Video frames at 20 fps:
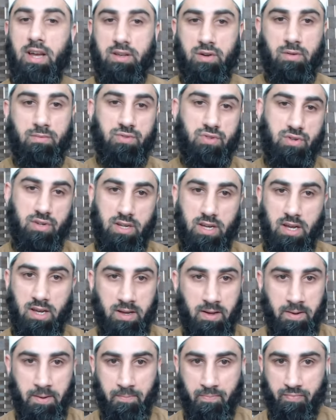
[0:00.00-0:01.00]
It comes under
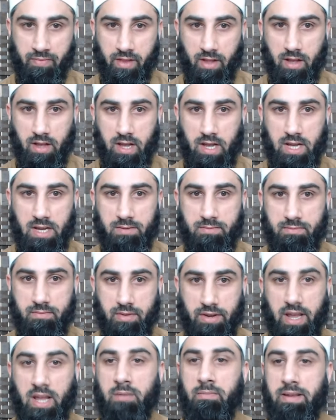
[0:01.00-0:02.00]
um,
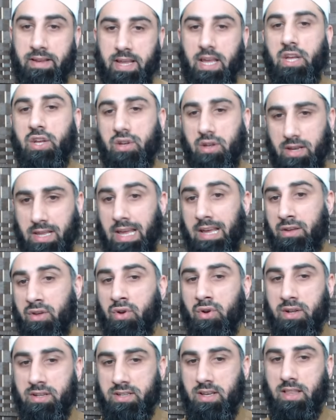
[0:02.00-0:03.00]
recommendation. Yeah, you
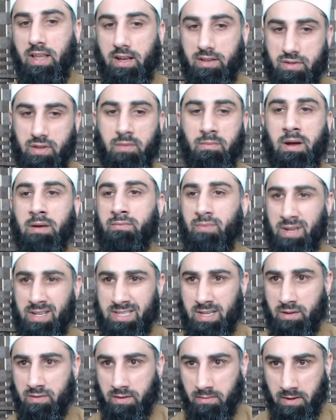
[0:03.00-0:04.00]
could say that. So Imam, like
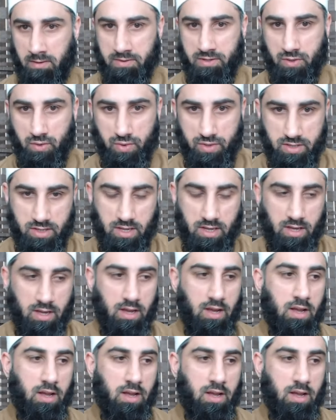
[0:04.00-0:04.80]
said, Imam Sanusi,